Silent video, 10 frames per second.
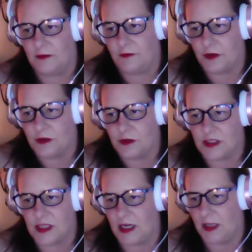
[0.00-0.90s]
If
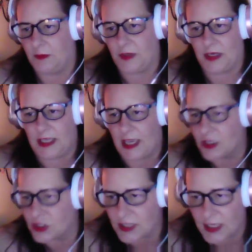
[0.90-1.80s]
there's any
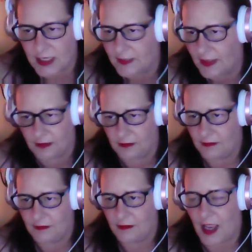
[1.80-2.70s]
case, anything.
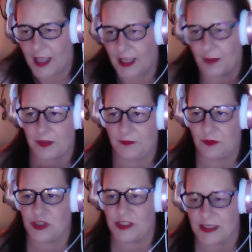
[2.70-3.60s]
I can't believe
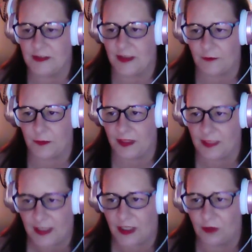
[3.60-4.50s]
you just did that for me.
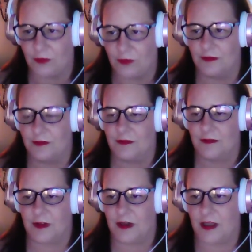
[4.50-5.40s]
Thank you.
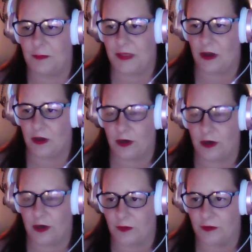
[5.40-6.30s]
I'm beyond
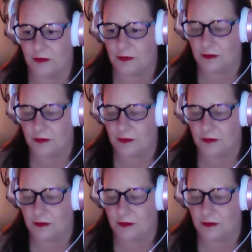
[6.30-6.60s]
grateful.